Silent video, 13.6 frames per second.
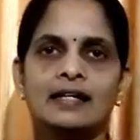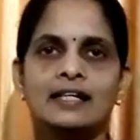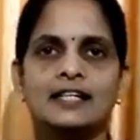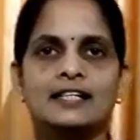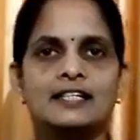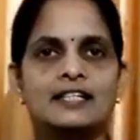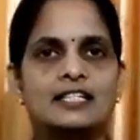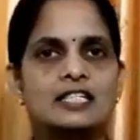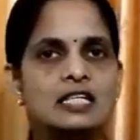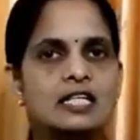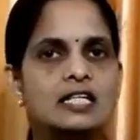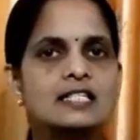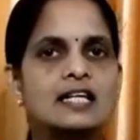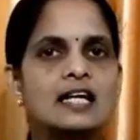
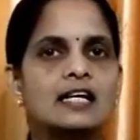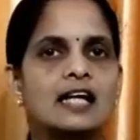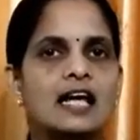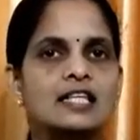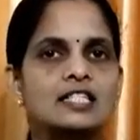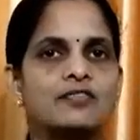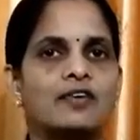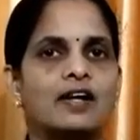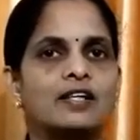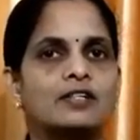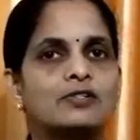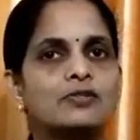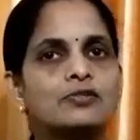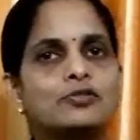industries are classified
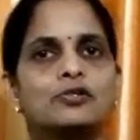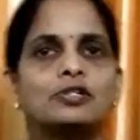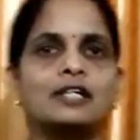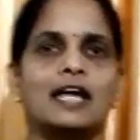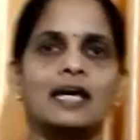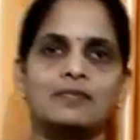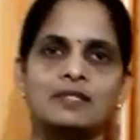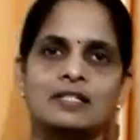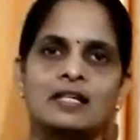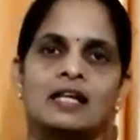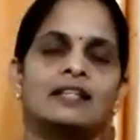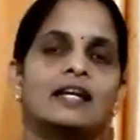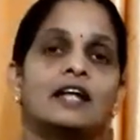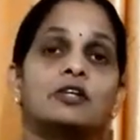into two types
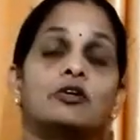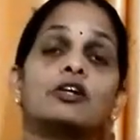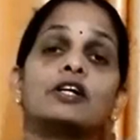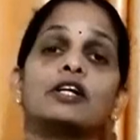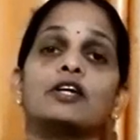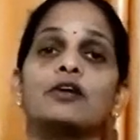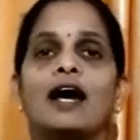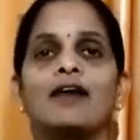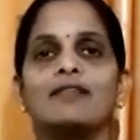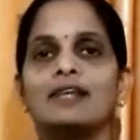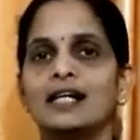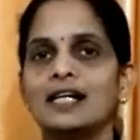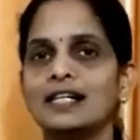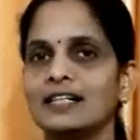that already you have
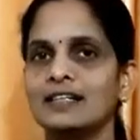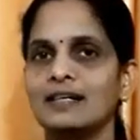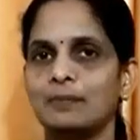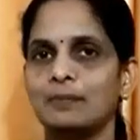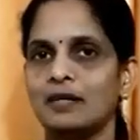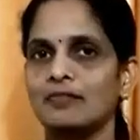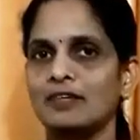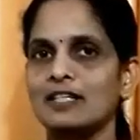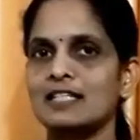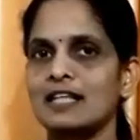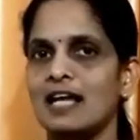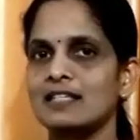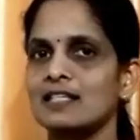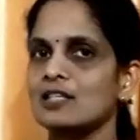learned in the previous
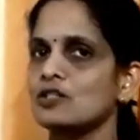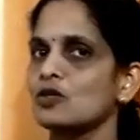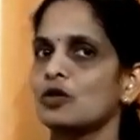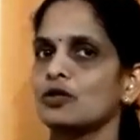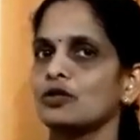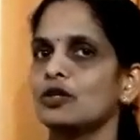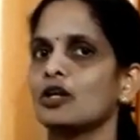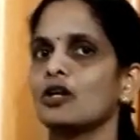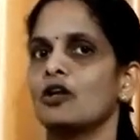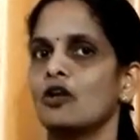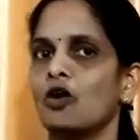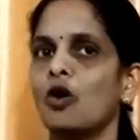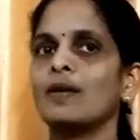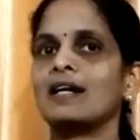classes or your
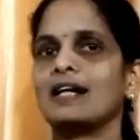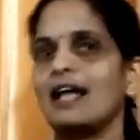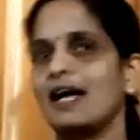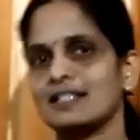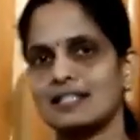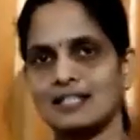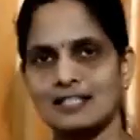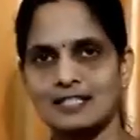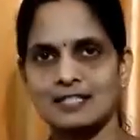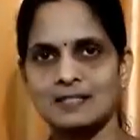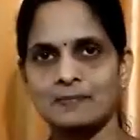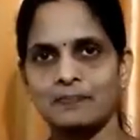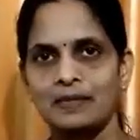lower classes.